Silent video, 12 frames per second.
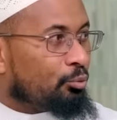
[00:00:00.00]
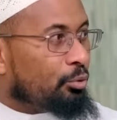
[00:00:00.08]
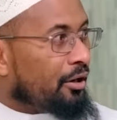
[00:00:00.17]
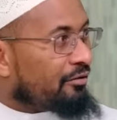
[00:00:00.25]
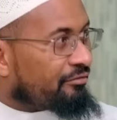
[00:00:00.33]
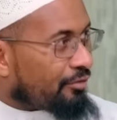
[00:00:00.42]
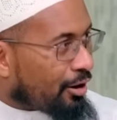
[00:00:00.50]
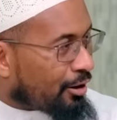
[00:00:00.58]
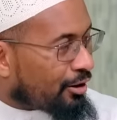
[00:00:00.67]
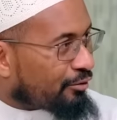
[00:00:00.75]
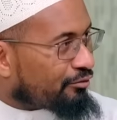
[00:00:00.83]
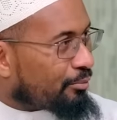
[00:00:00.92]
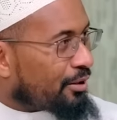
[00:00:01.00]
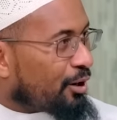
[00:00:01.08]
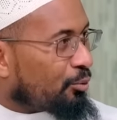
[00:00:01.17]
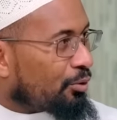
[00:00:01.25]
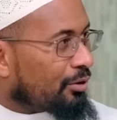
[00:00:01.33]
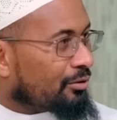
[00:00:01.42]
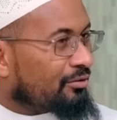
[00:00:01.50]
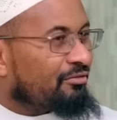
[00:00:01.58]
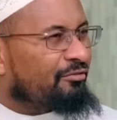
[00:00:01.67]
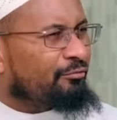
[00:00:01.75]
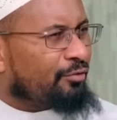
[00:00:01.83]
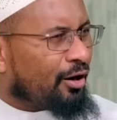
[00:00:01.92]
We are far from that world,
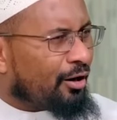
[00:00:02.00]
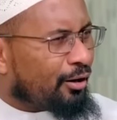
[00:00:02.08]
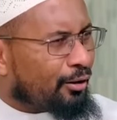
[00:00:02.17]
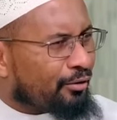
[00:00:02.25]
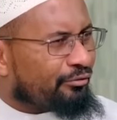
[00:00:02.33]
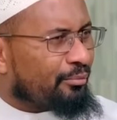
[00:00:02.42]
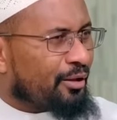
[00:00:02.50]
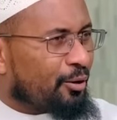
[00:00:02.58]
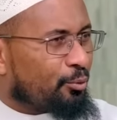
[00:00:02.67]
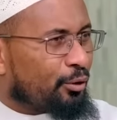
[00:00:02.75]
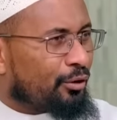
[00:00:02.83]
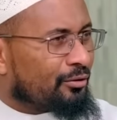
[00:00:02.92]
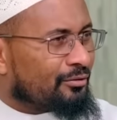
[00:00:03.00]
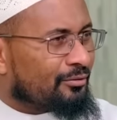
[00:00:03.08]
far from that world.